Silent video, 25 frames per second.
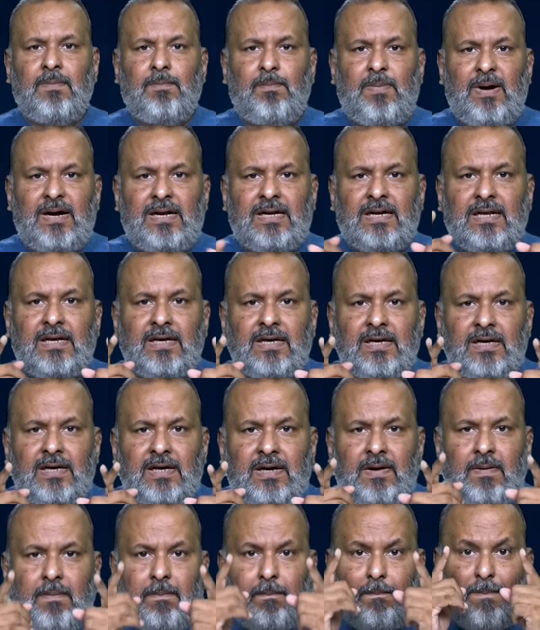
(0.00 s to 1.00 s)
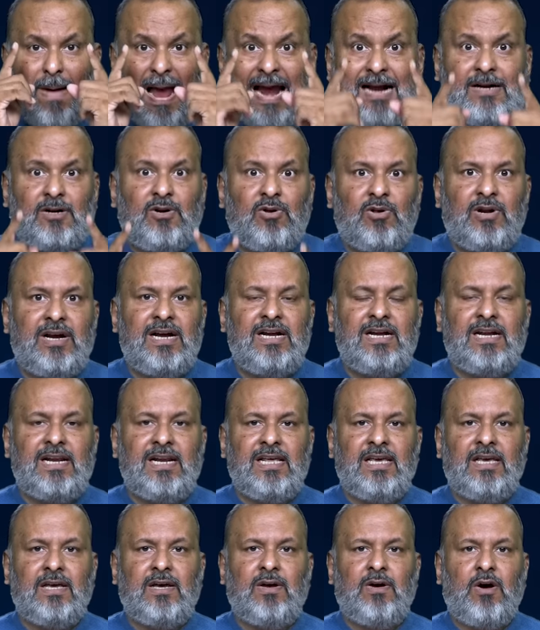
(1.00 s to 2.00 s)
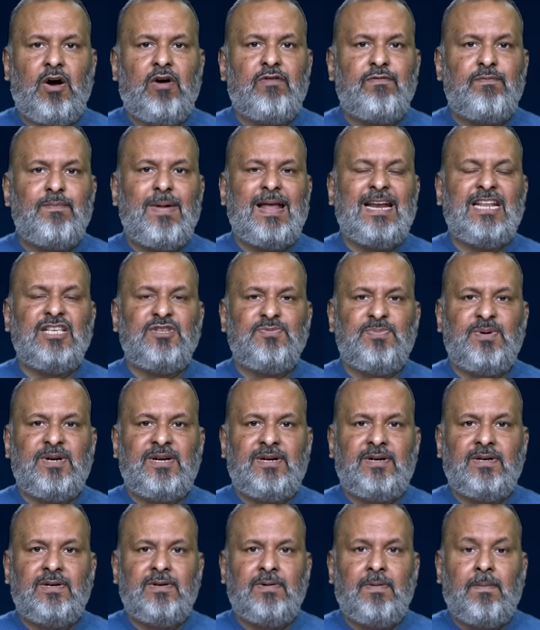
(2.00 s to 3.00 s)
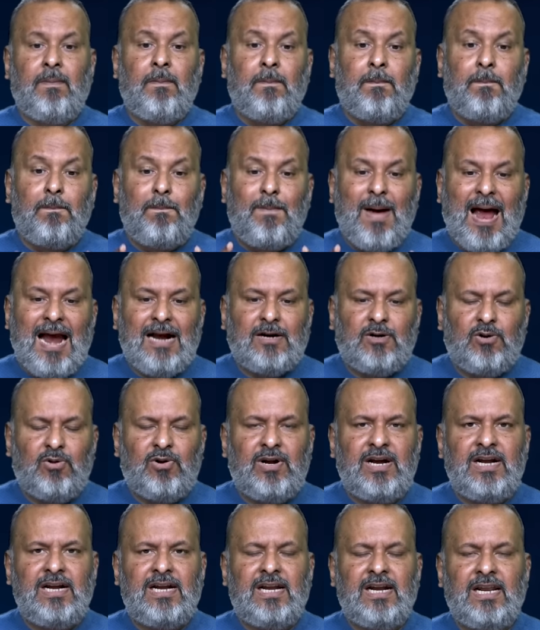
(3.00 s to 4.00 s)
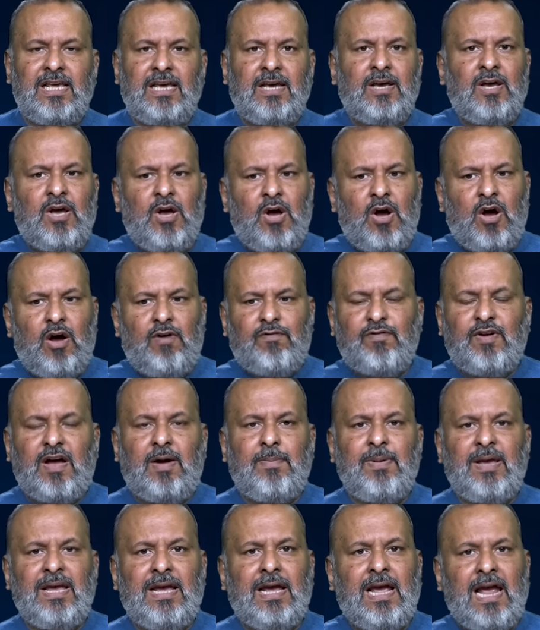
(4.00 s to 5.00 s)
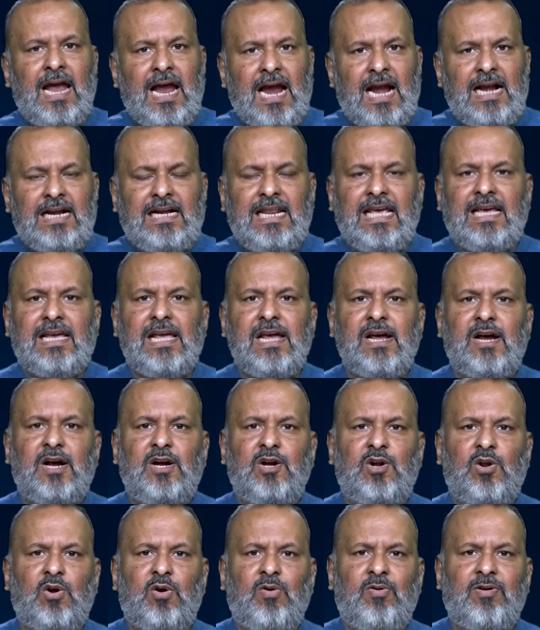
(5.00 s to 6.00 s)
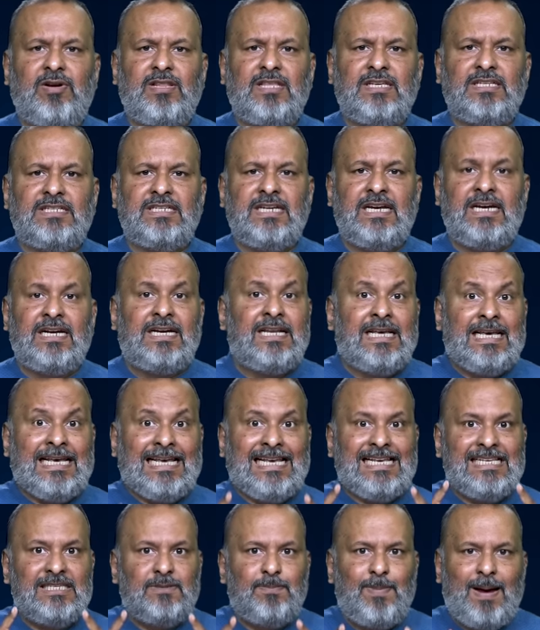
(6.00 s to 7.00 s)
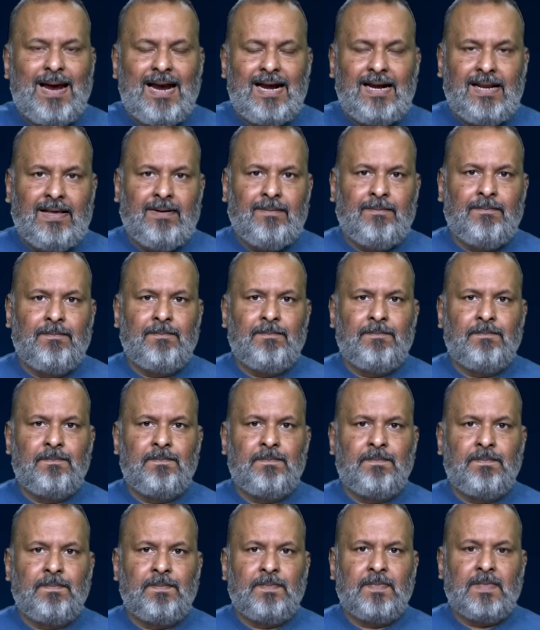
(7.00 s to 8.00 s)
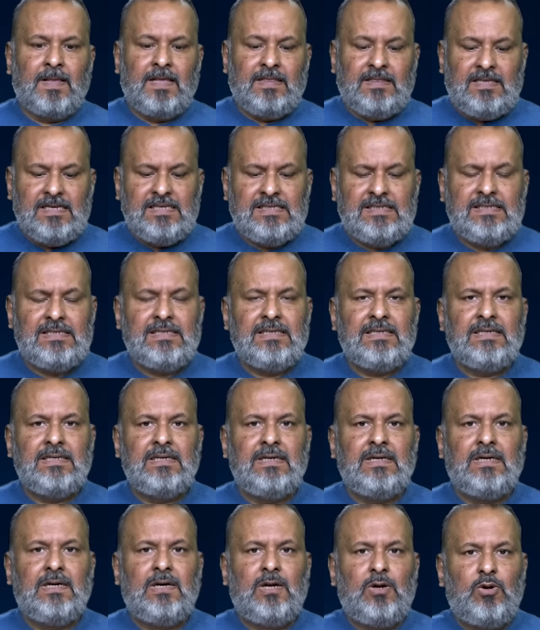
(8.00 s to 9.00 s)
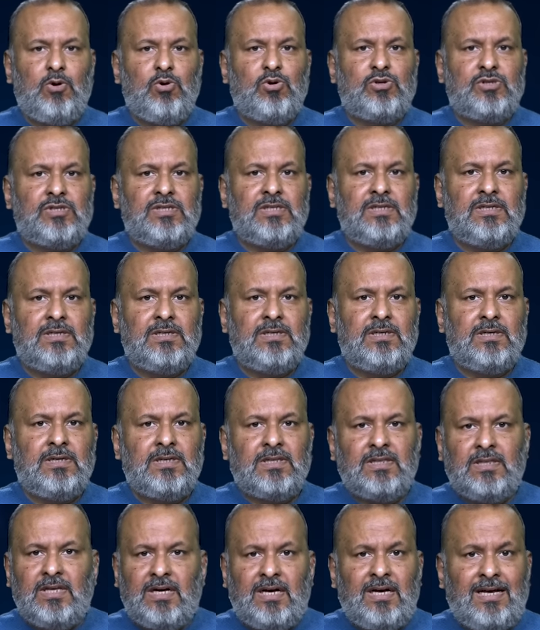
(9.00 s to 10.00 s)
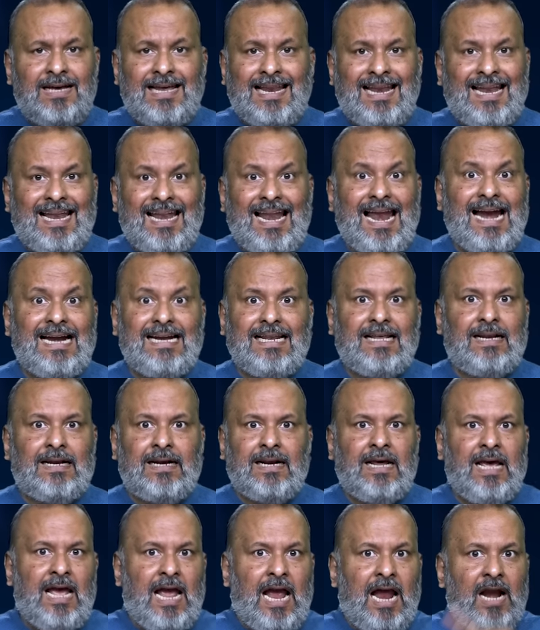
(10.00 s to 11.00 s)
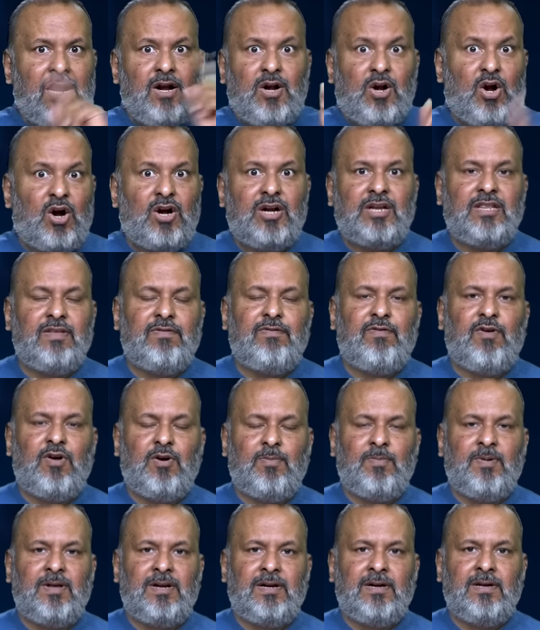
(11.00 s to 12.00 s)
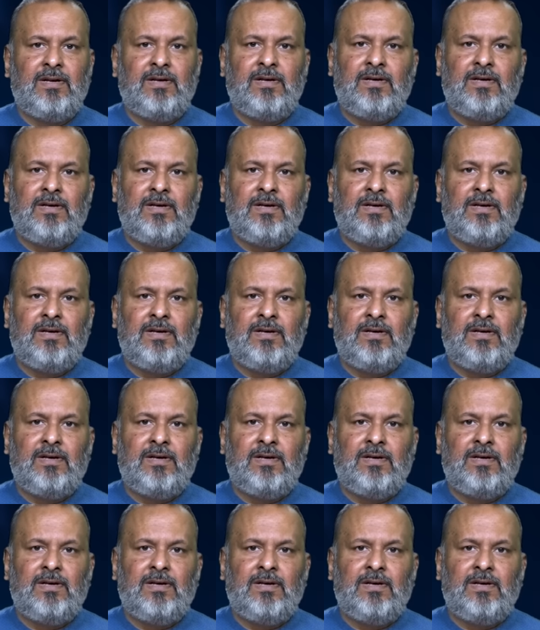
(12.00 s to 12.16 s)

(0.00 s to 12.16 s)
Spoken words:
But backdoor entry of management, backdoor entry of coming and taking control over the state is bad. This looks the latter and not the former.